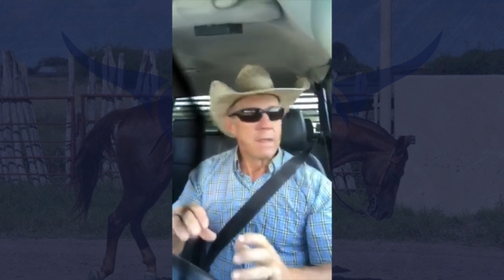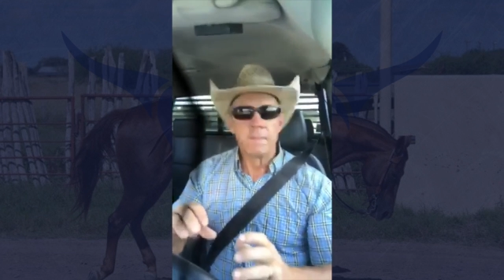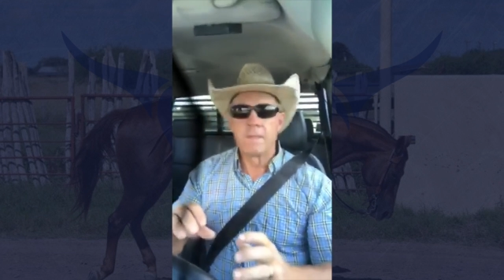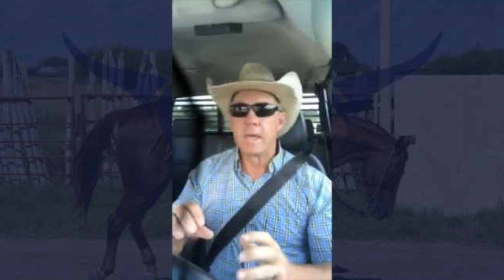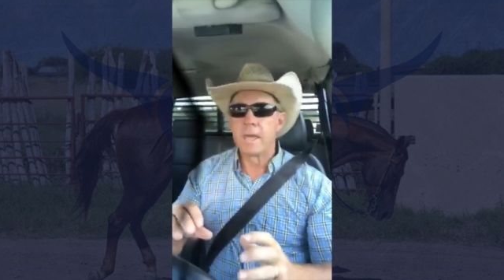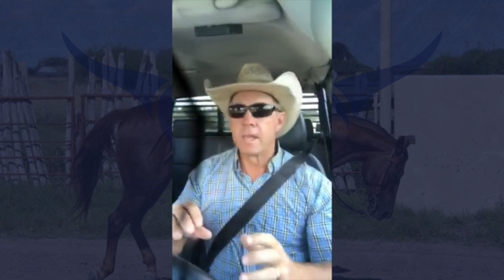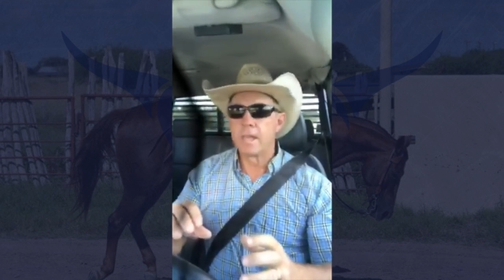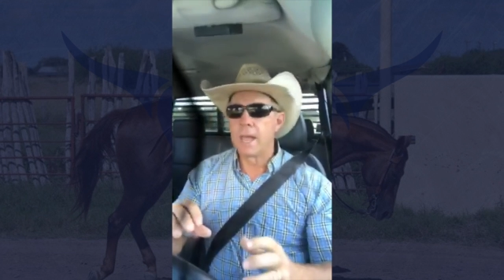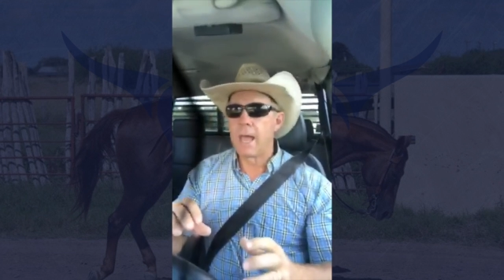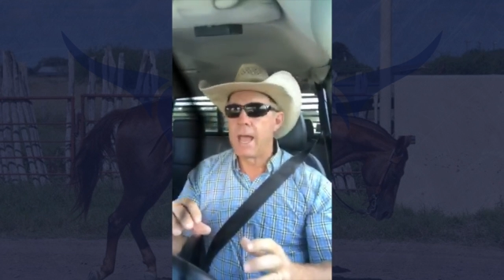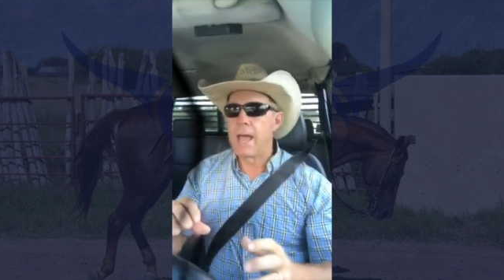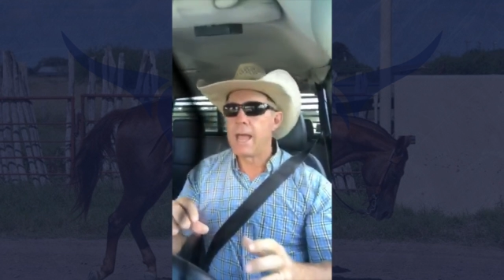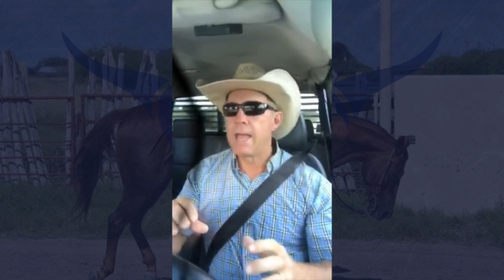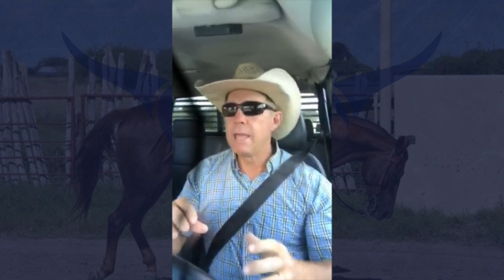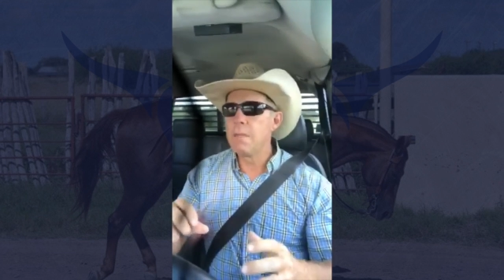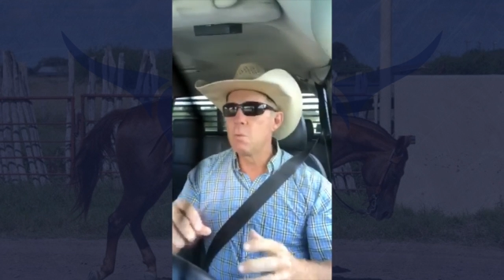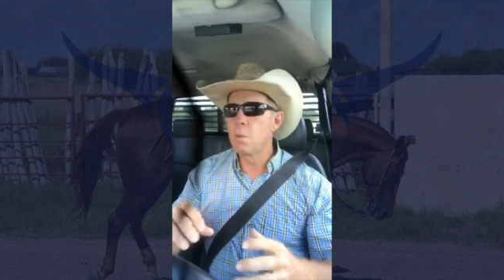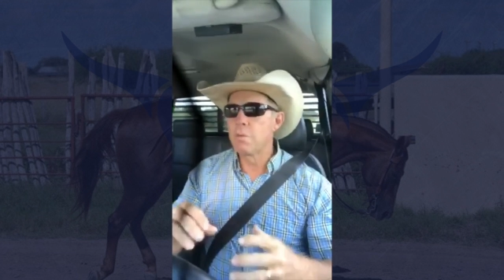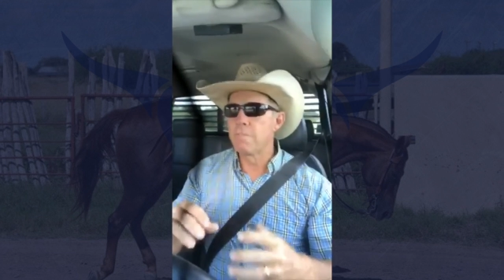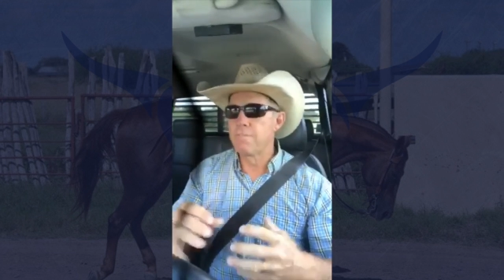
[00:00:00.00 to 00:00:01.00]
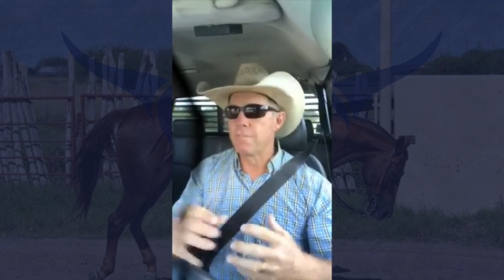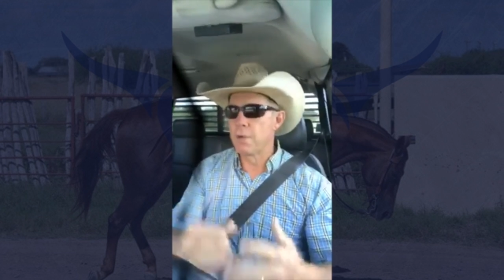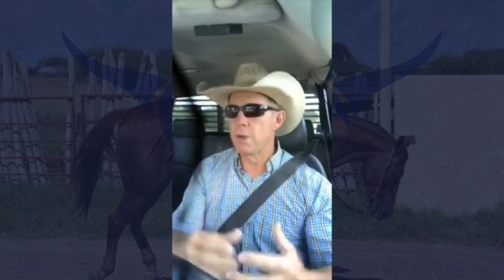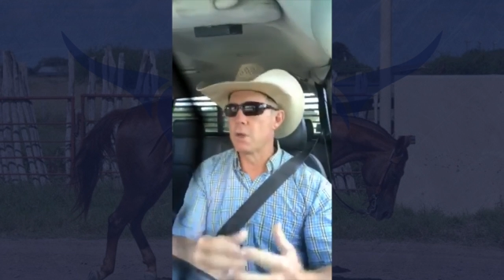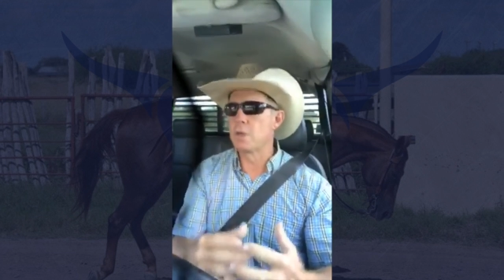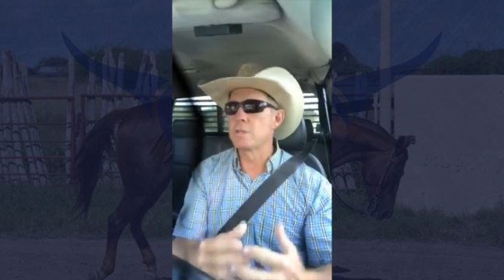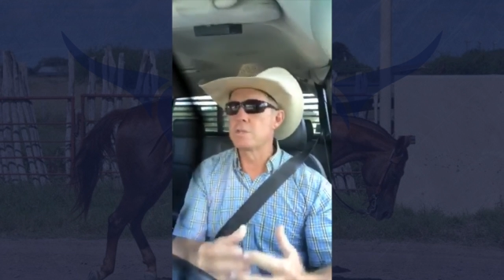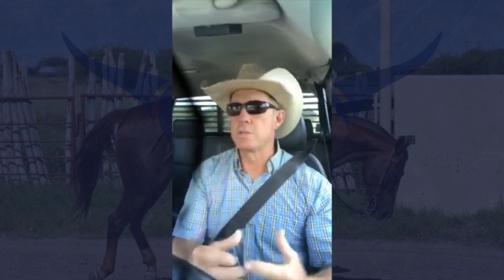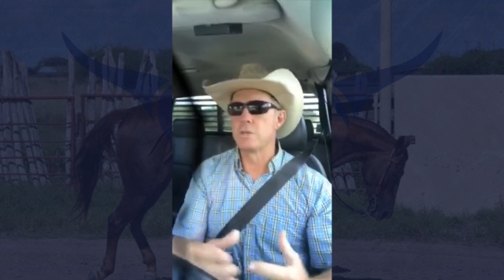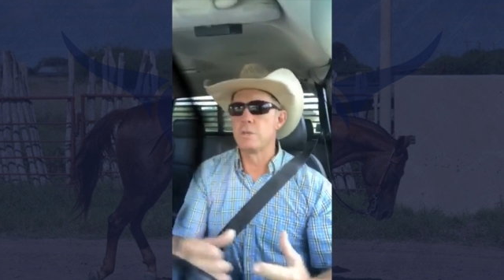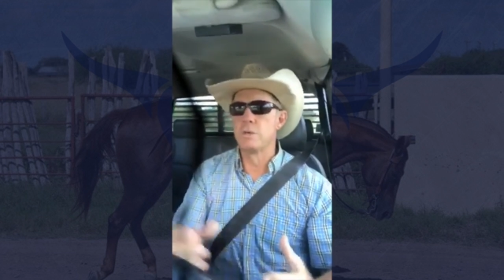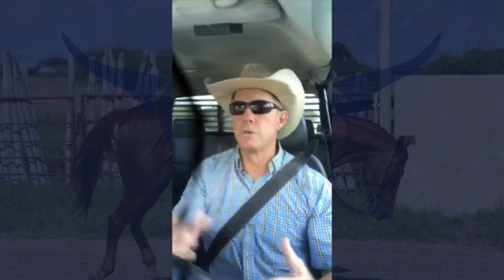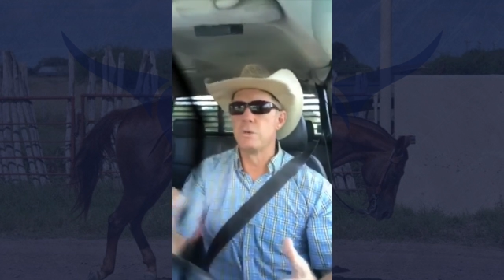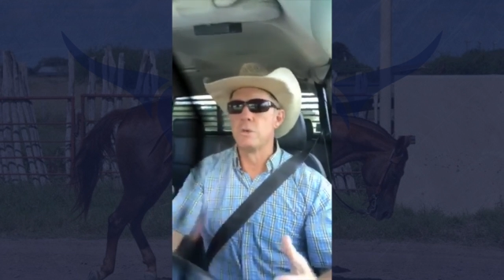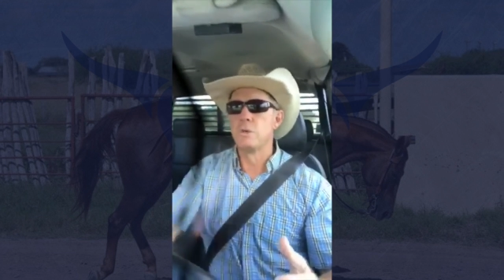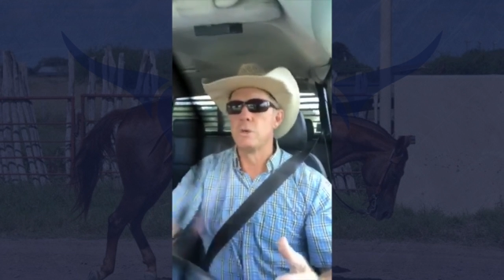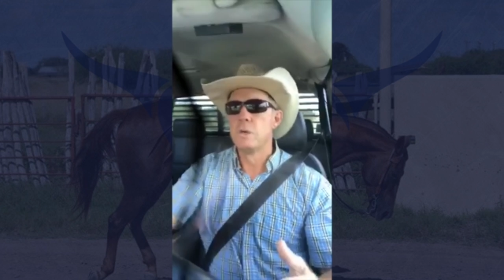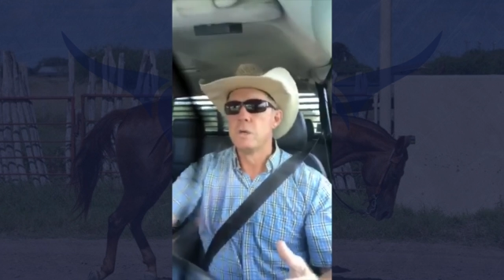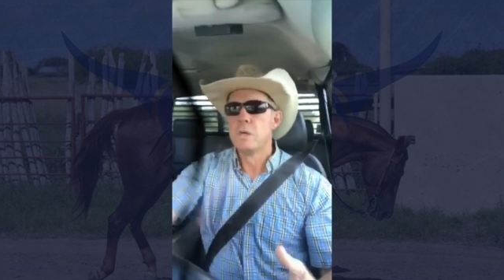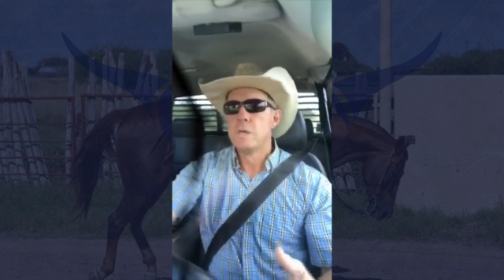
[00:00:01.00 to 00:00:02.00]
that I refer
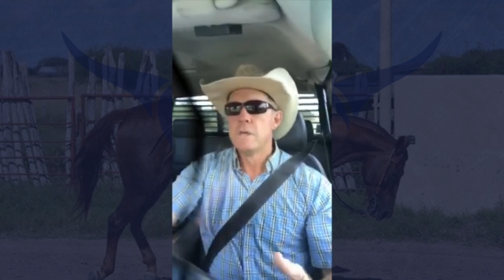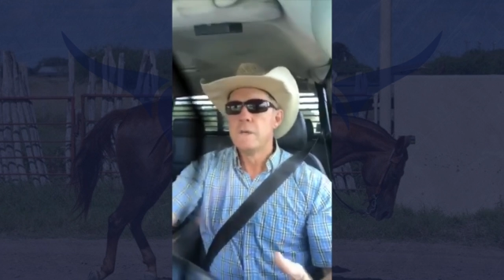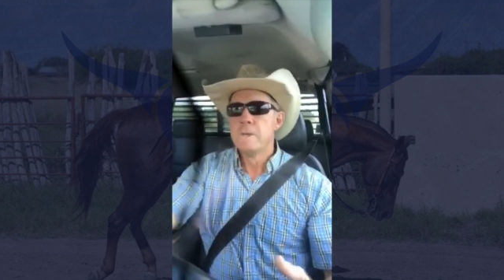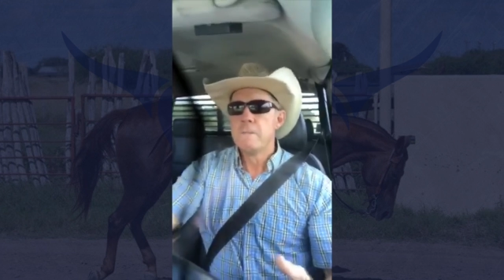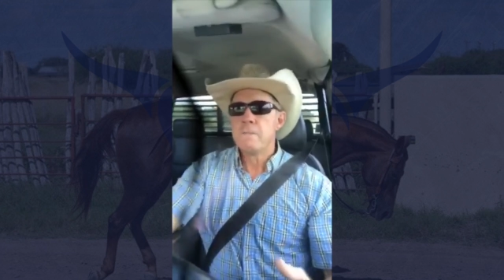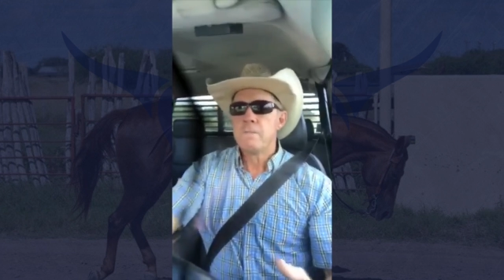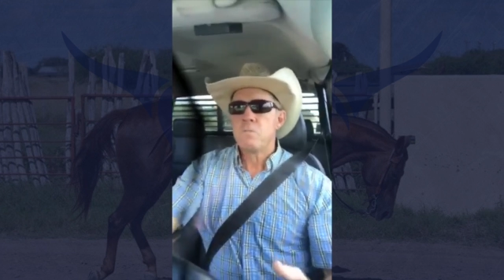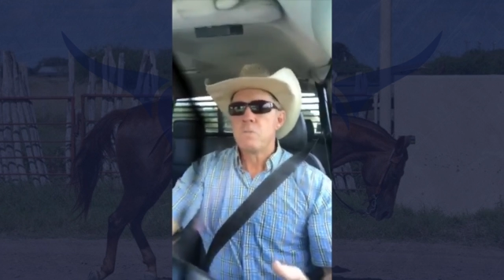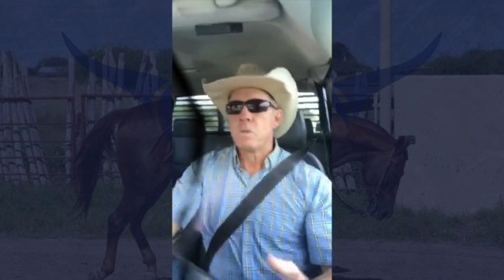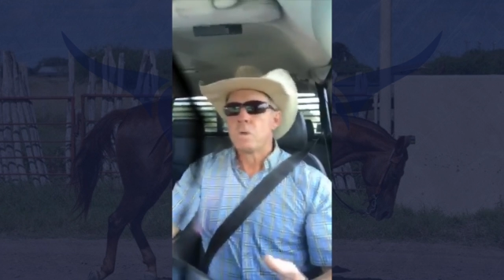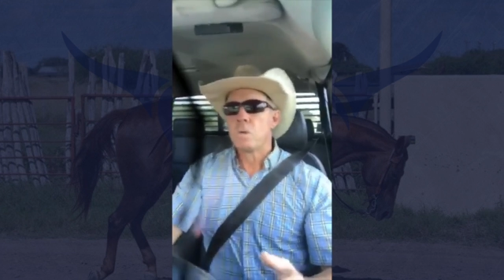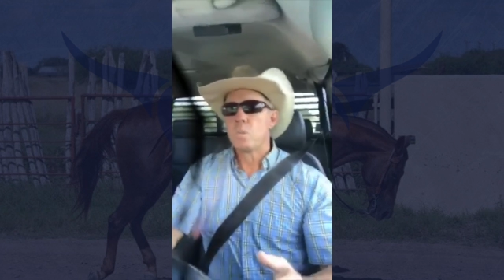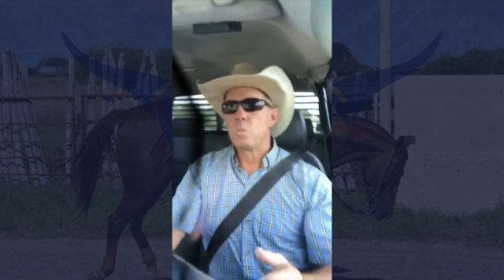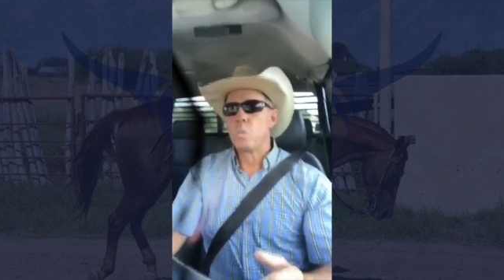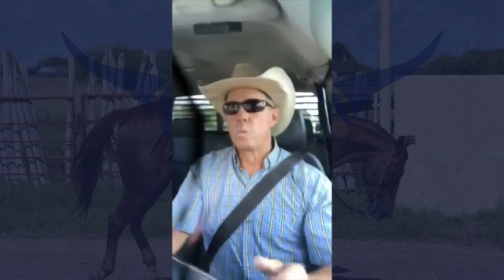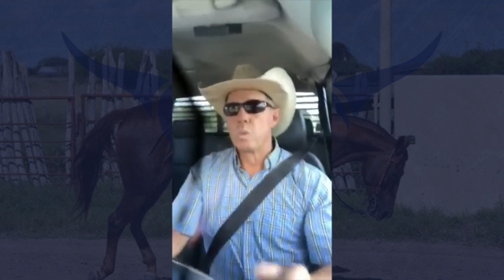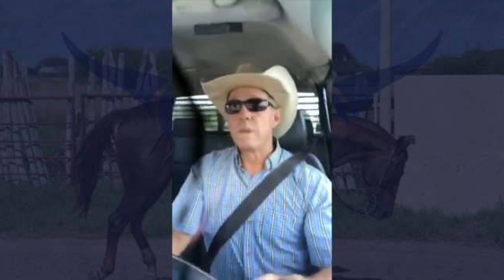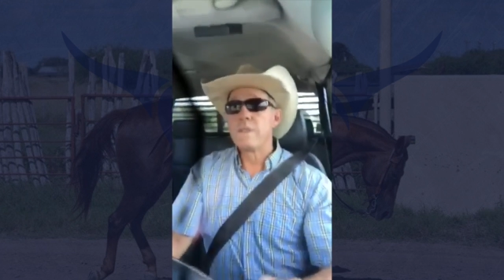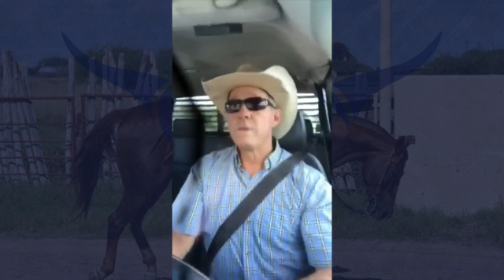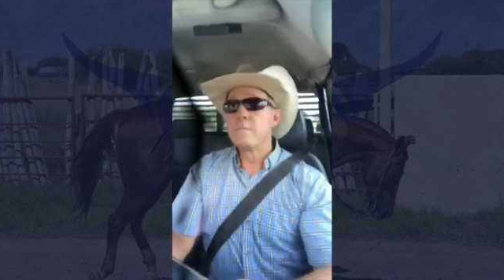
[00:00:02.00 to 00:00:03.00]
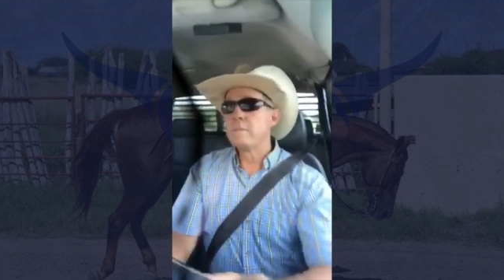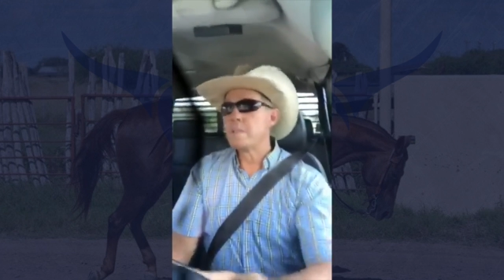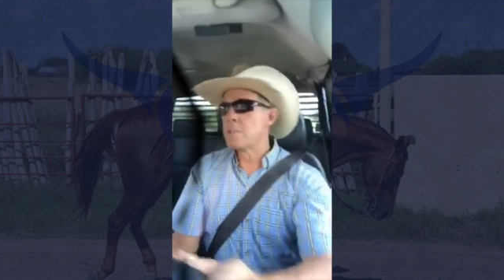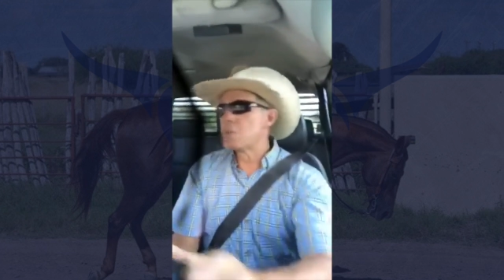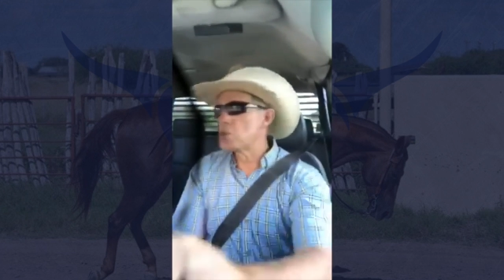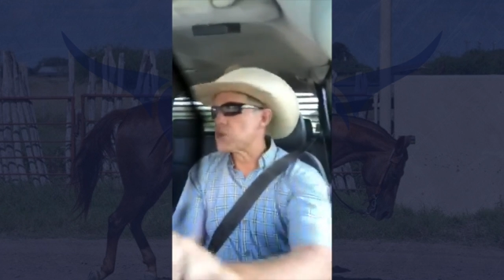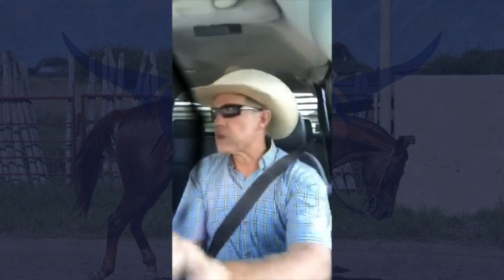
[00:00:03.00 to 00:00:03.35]
to rhythm in the